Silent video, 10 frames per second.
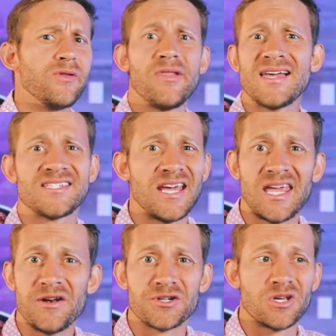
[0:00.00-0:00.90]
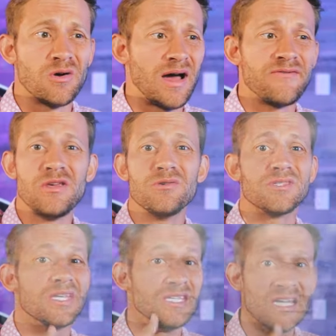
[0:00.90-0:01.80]
Over the last decade or so, I've
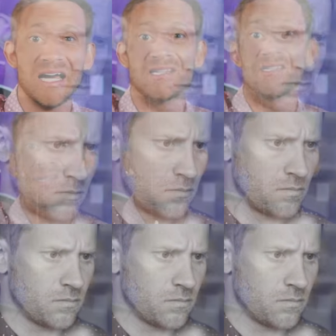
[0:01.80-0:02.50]
used dozens of